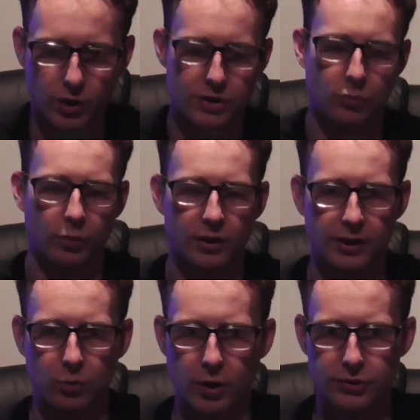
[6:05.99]
you
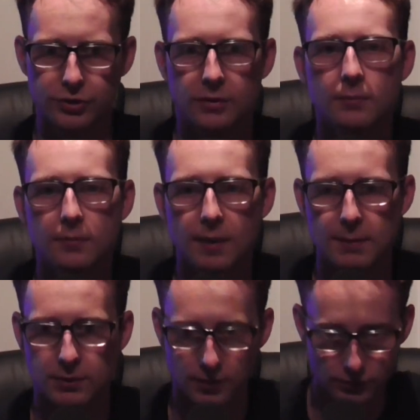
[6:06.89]
really question
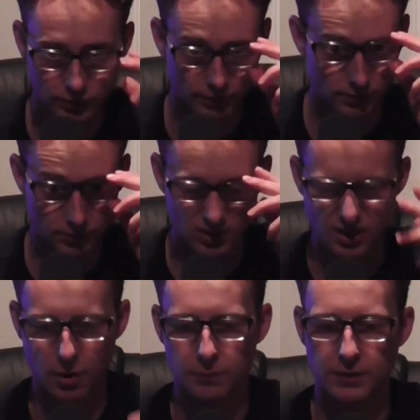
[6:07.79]
maybe that's just, you
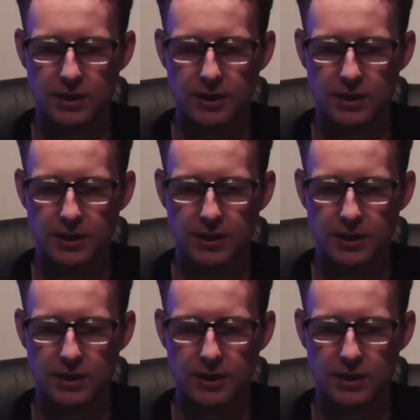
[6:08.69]
know,